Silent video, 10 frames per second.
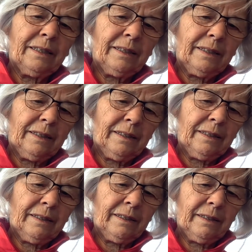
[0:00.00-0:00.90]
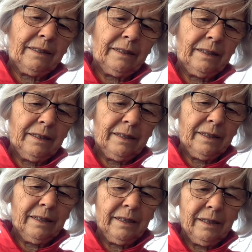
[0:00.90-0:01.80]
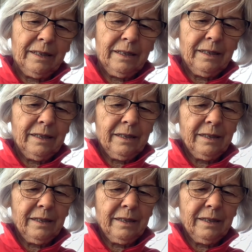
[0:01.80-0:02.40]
Nothing is said.